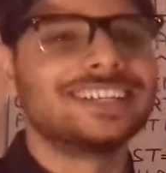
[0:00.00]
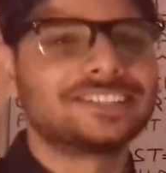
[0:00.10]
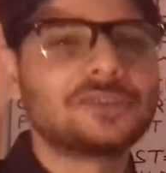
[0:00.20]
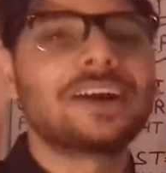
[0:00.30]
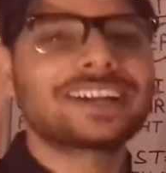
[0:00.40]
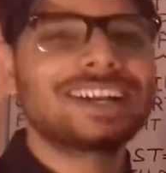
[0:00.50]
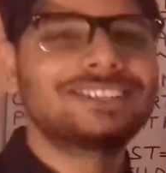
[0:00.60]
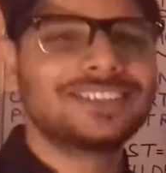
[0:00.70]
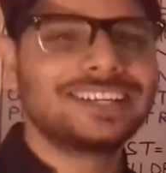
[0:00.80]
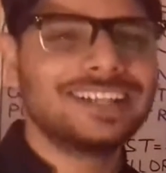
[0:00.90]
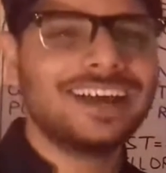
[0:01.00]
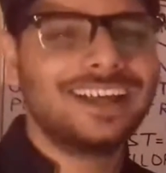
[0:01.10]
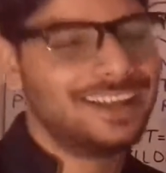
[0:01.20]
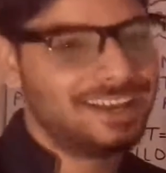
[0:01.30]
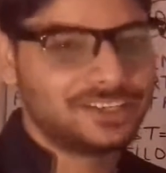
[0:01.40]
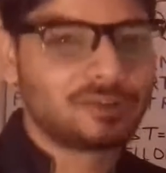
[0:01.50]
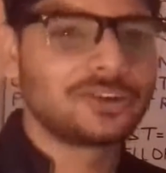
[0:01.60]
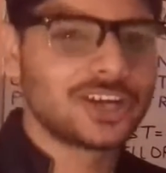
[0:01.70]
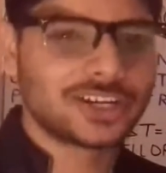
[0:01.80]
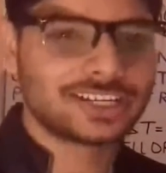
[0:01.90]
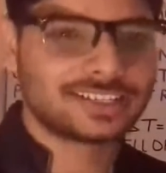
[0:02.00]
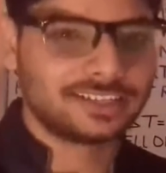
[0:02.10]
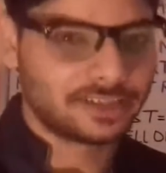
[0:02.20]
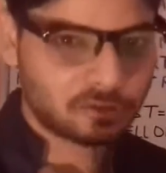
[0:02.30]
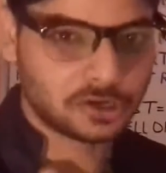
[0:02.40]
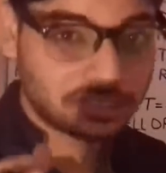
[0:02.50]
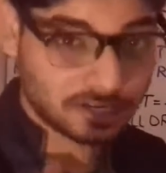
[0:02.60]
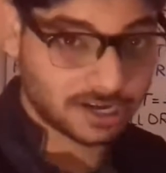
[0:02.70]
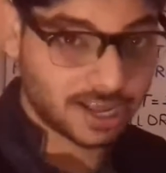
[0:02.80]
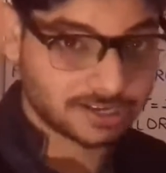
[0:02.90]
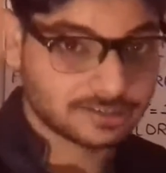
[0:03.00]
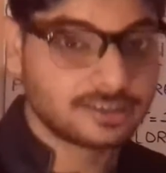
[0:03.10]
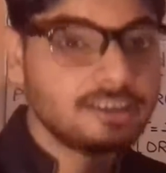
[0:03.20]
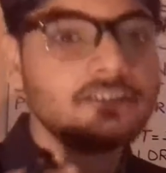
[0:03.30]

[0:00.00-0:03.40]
cell. So what are actually the eukaryotic cell? The question arises.